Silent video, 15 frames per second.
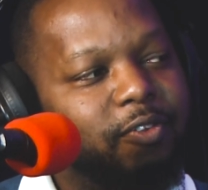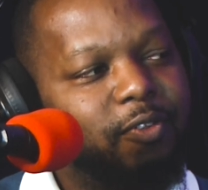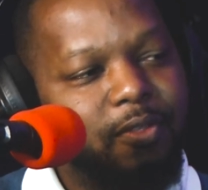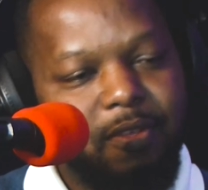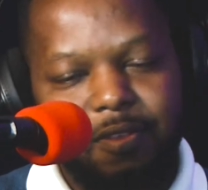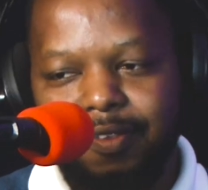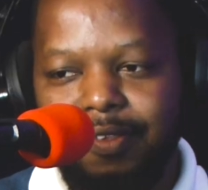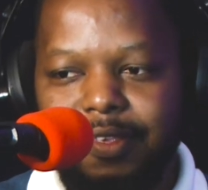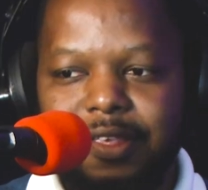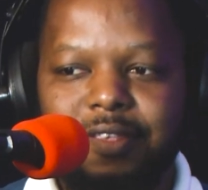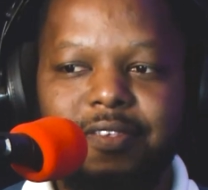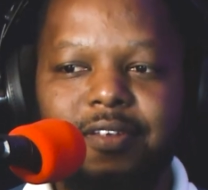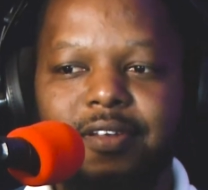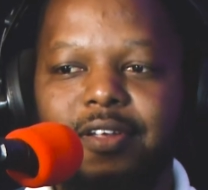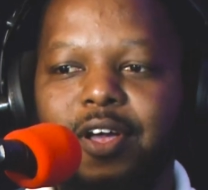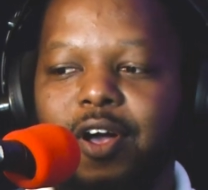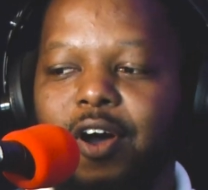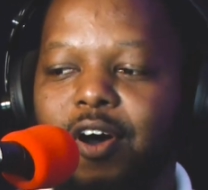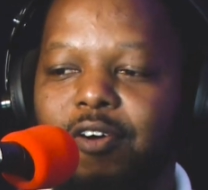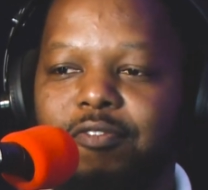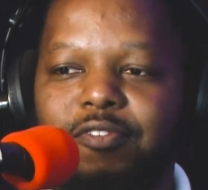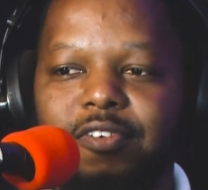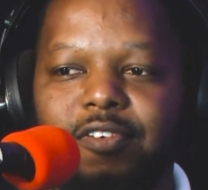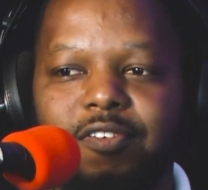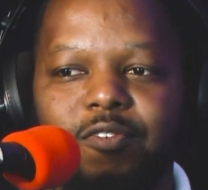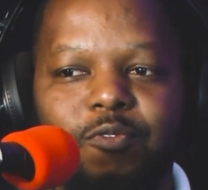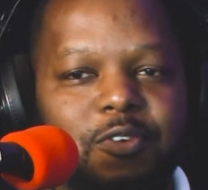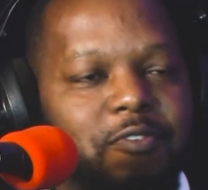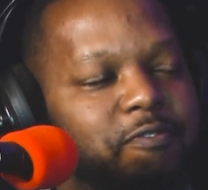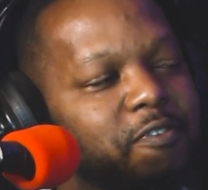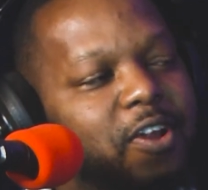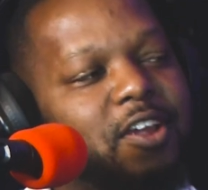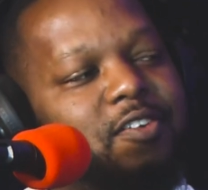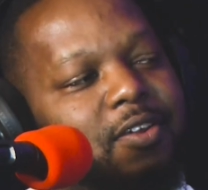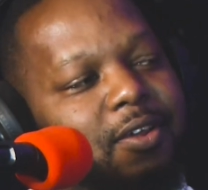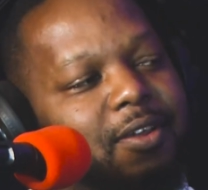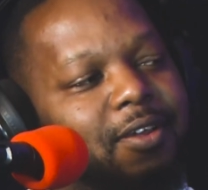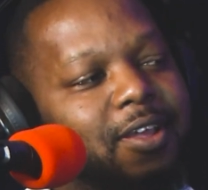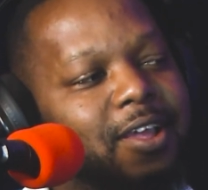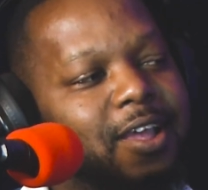to this season of just refreshing.